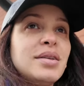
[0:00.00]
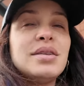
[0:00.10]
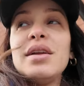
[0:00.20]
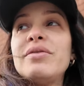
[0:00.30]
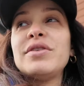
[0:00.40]

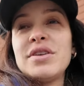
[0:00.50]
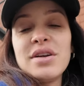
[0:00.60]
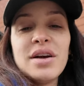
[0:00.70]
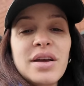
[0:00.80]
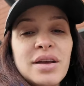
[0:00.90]
Dinner for
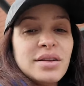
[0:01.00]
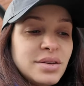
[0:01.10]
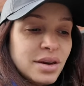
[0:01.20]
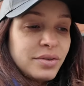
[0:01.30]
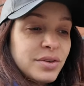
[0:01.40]
tonight,
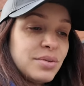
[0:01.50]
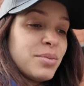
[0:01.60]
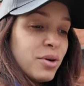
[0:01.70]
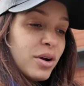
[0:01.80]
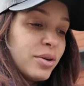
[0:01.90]
dinner for
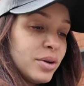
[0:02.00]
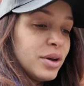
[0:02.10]
tomorrow,